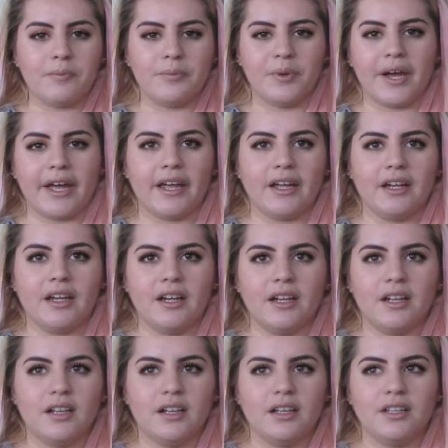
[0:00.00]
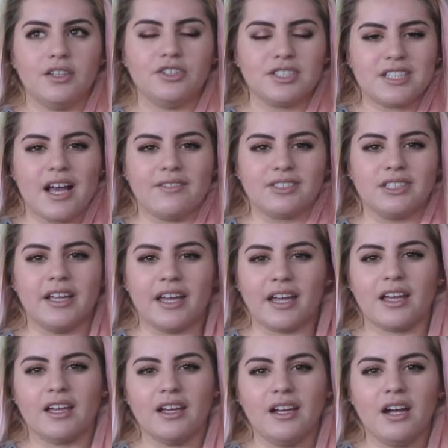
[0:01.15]
but you just have to
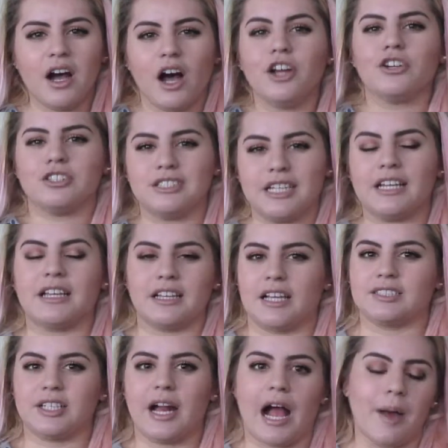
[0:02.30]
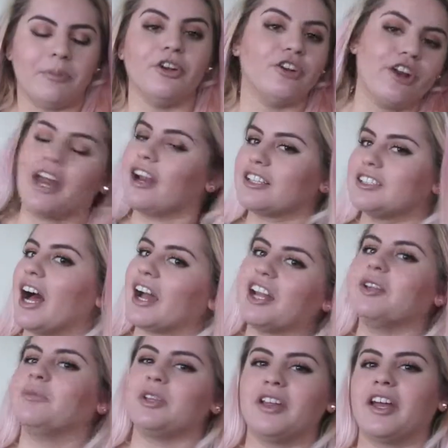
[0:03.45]
like understand that that's going to happen, and your hair is not going
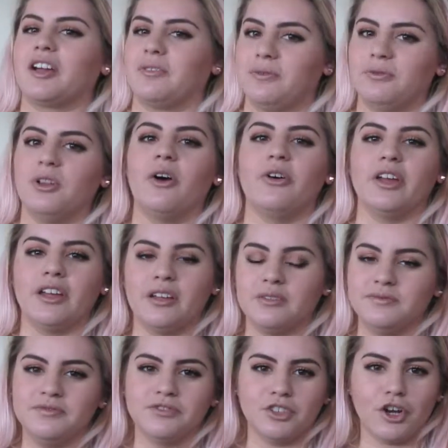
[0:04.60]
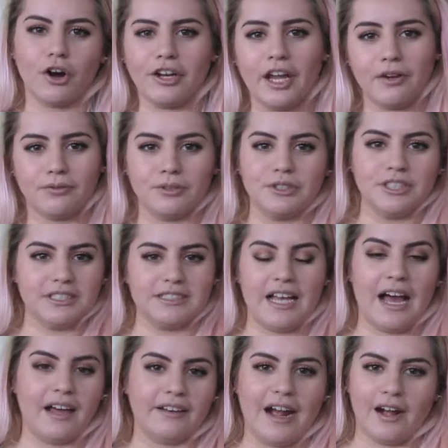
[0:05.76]
to be like a flowy Garnier Batiste
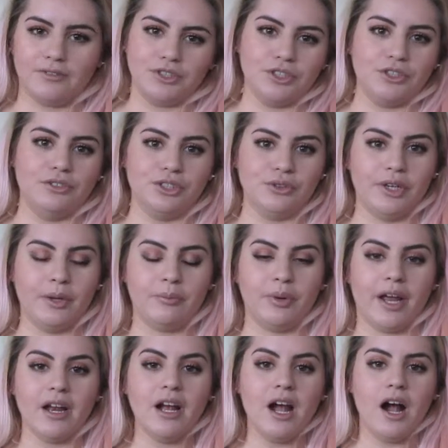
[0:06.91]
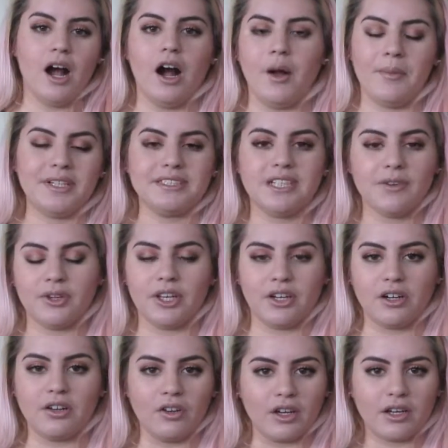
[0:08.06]
ad after you do it, but it's definitely
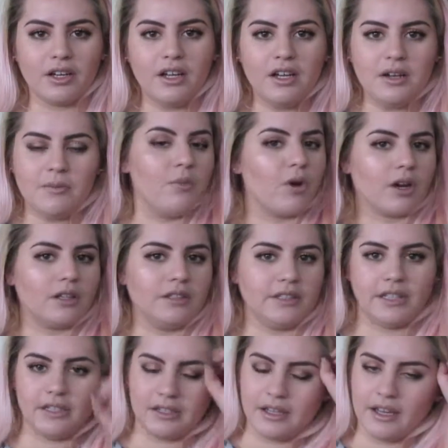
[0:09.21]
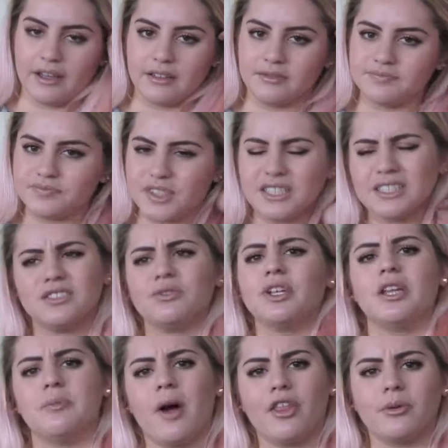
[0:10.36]
going to look more clean, and it doesn't
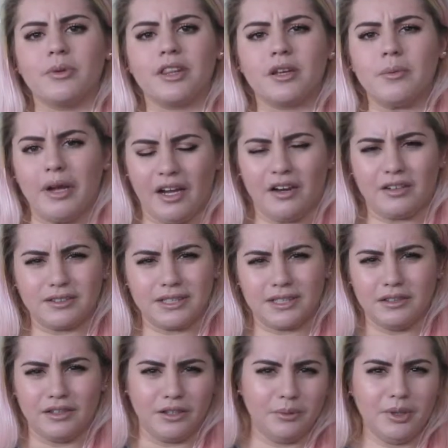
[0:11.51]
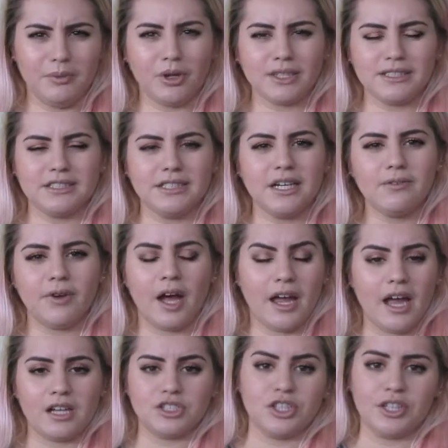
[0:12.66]
really bother me that my hair is like a little bit more stiff. I
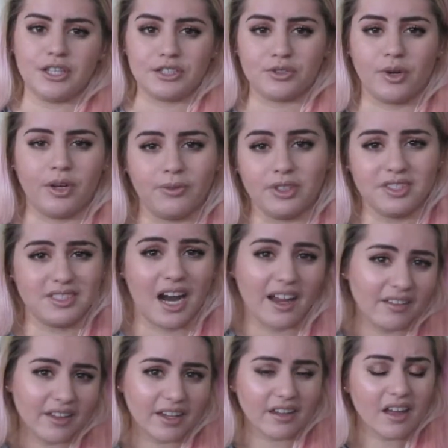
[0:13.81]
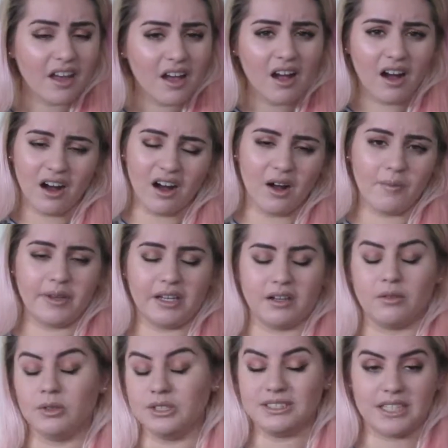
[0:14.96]
actually think it's great for styling.
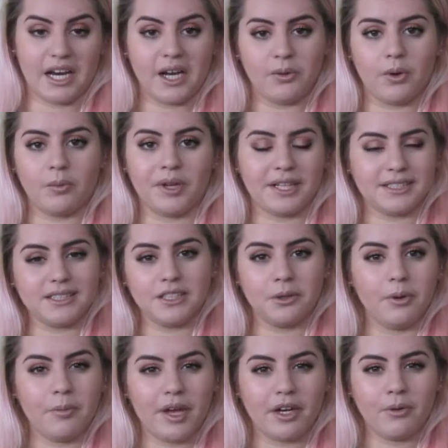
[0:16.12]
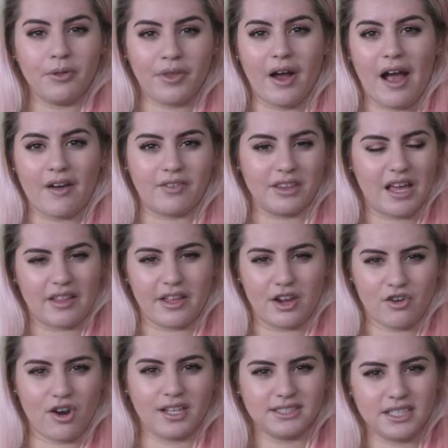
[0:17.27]
It will stay in one place a little bit better without having that like
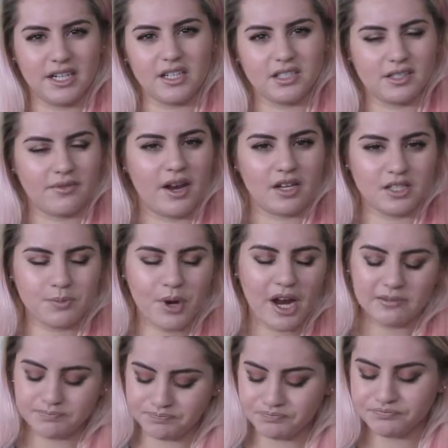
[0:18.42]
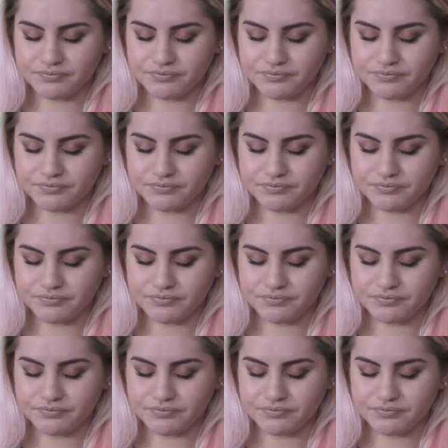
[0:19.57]
crustiness of hairspray.